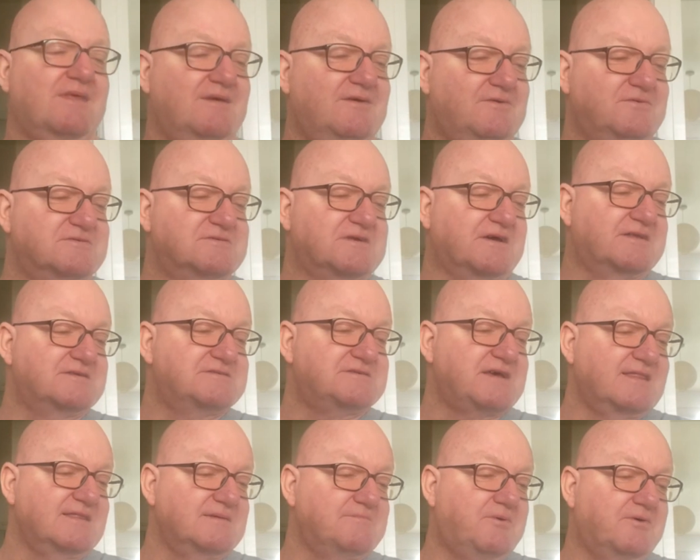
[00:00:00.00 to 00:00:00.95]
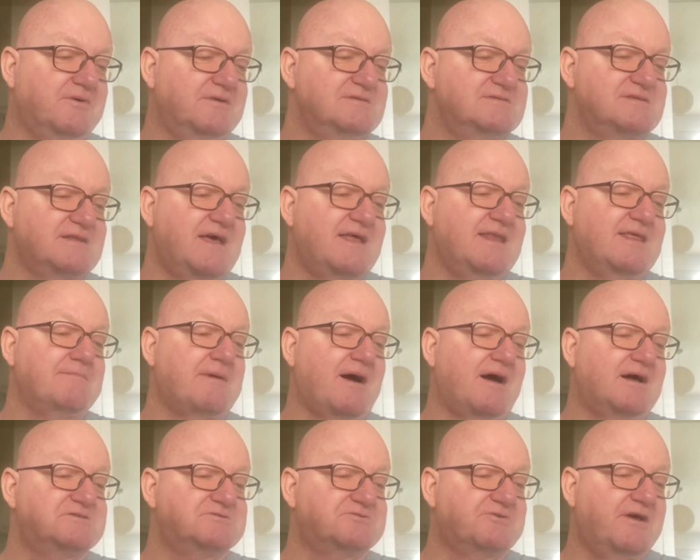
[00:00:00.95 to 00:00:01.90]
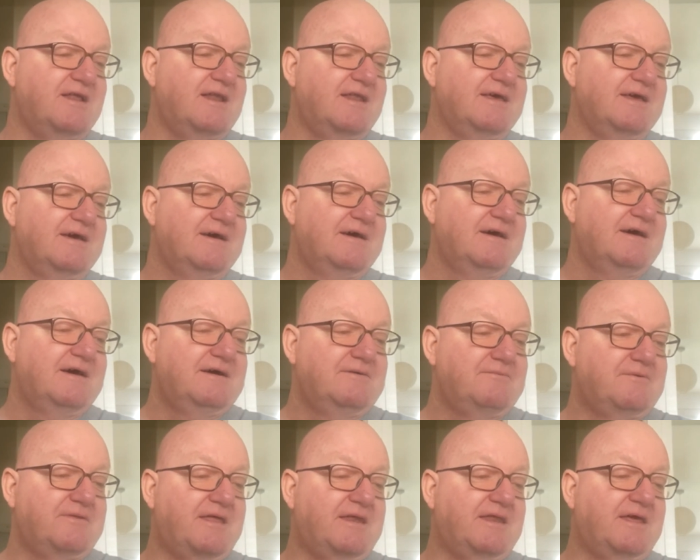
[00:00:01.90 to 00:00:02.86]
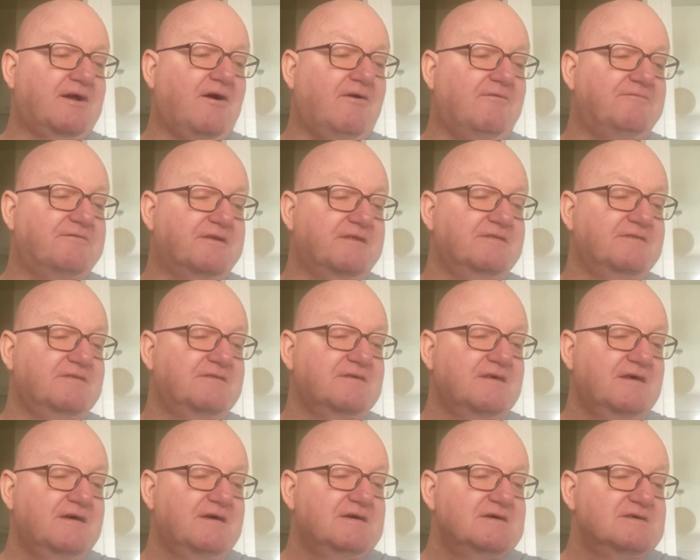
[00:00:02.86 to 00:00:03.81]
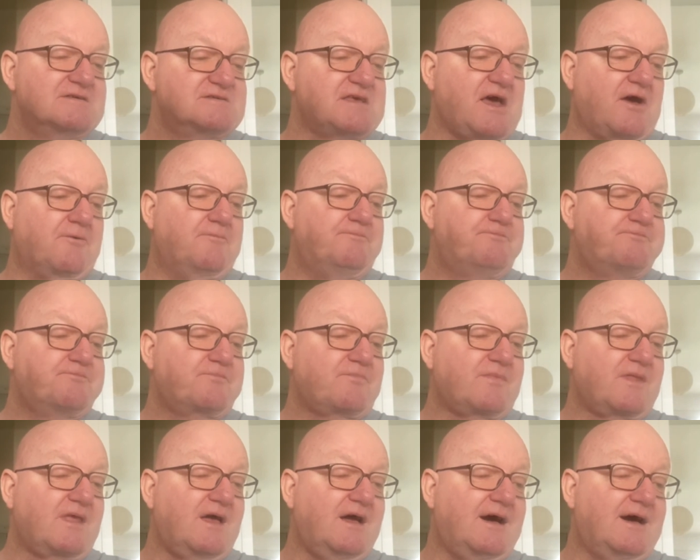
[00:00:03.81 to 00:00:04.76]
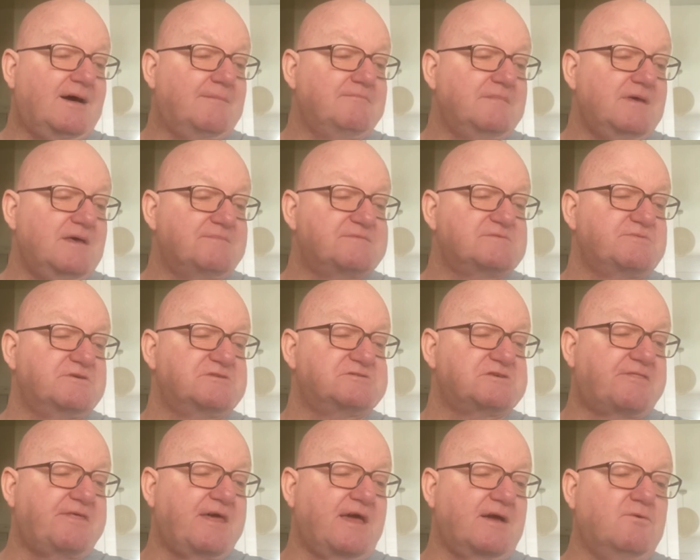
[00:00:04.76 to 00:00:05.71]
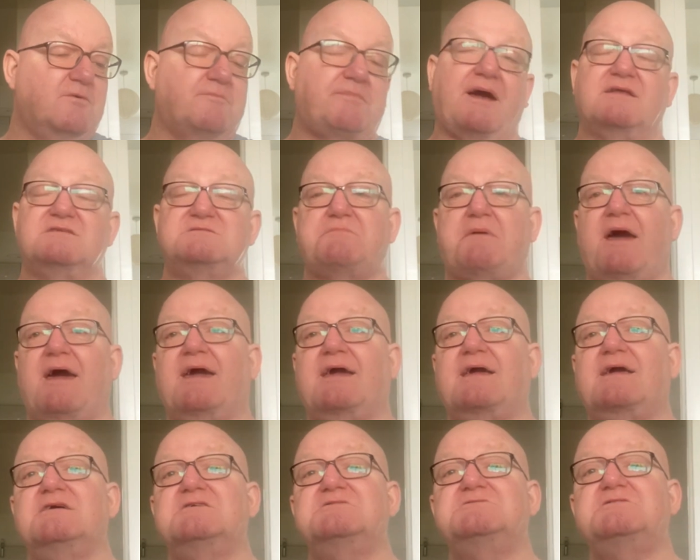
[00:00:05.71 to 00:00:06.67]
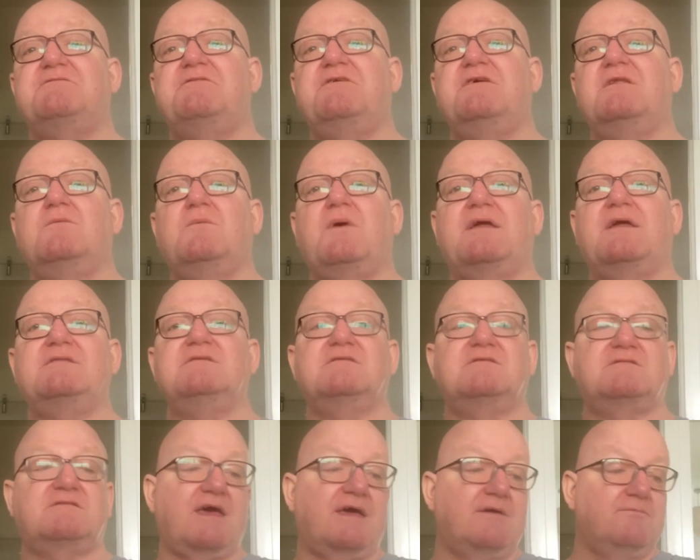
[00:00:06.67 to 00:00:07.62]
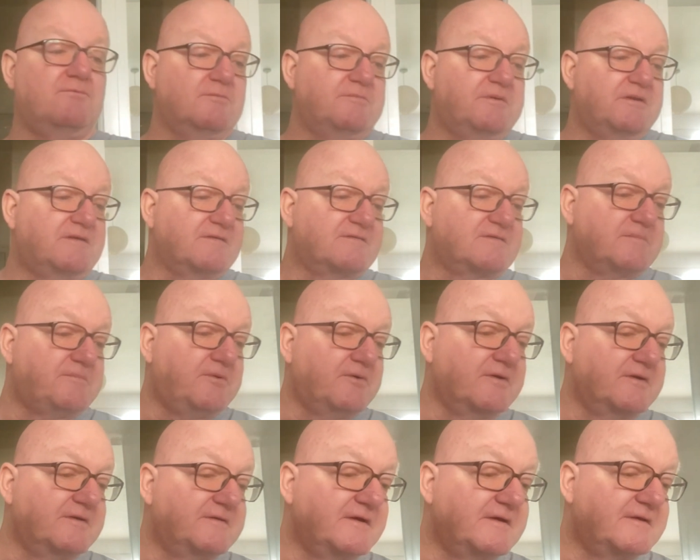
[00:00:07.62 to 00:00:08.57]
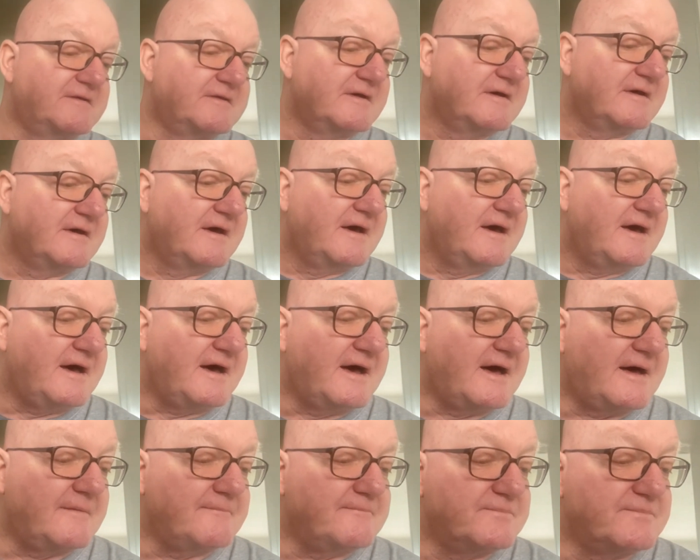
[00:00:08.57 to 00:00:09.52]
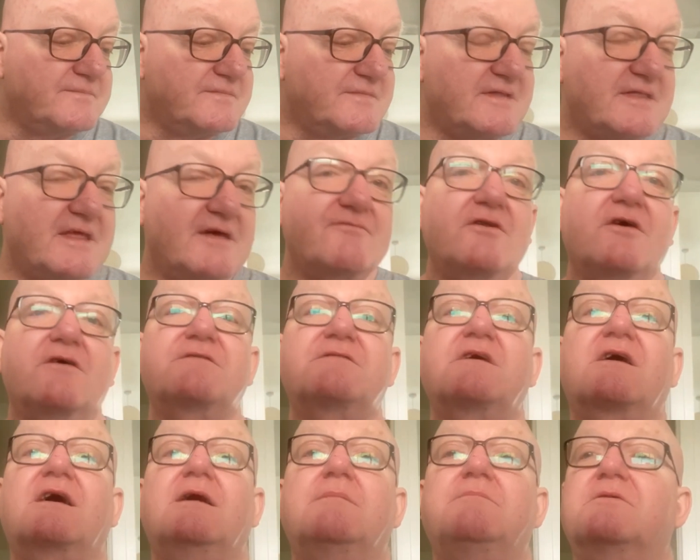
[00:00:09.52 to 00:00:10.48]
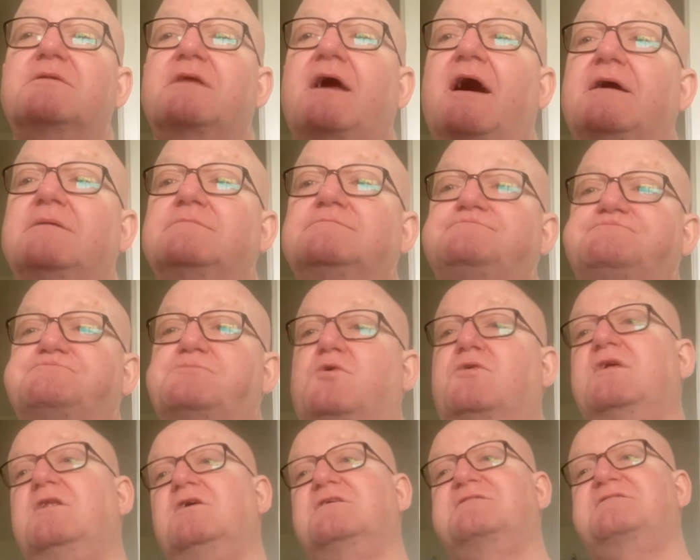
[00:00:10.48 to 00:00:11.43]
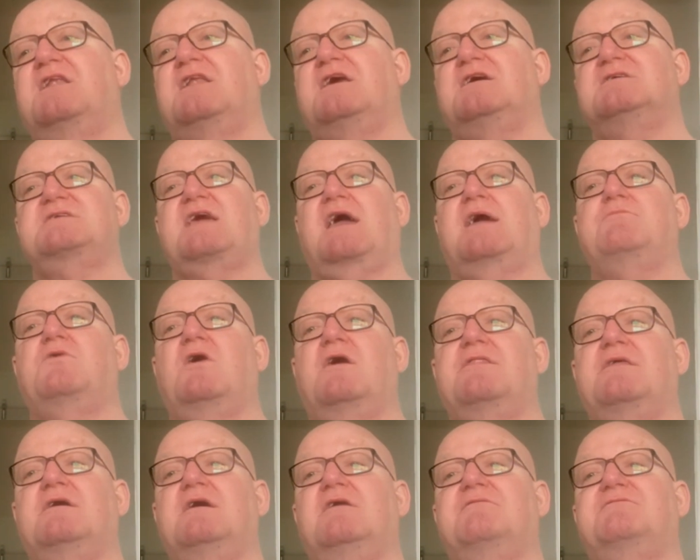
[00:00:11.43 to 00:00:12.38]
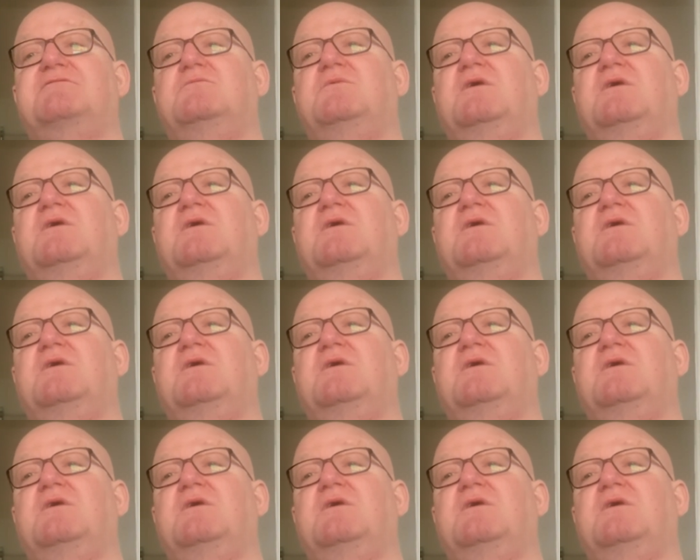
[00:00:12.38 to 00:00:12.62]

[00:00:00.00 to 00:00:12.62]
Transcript: who's going to take the points in any match, really, with any confidence. So Ipswich, I think, will bounce back. Sheffield Wednesday will be disappointed that they've lost a couple now. Well, they lost their last game, rather, after